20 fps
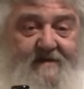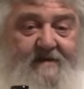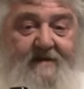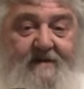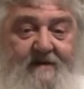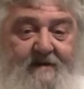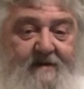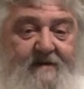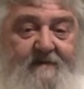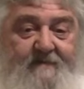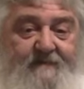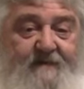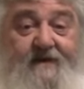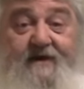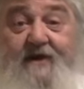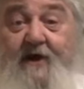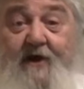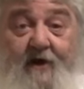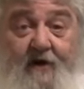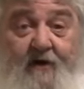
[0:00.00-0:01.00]
the
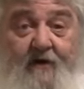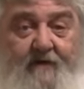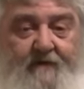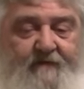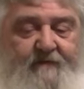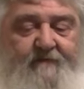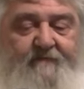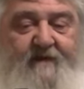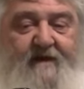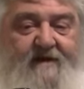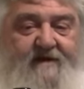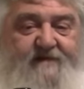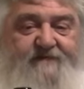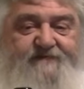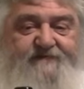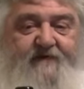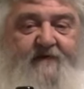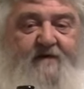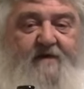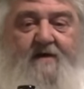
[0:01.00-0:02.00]
year, the
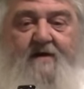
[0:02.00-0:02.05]
vintage